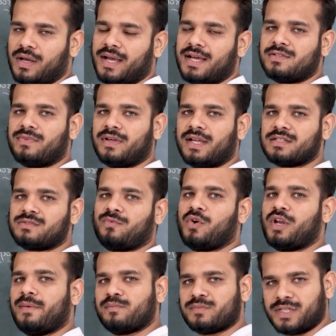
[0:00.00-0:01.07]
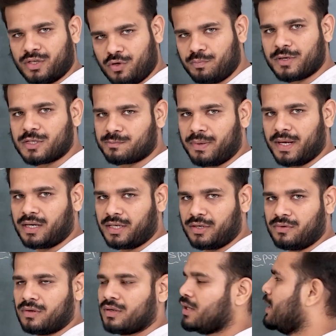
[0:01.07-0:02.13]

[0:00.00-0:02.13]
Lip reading: as well as for MCQ perspective.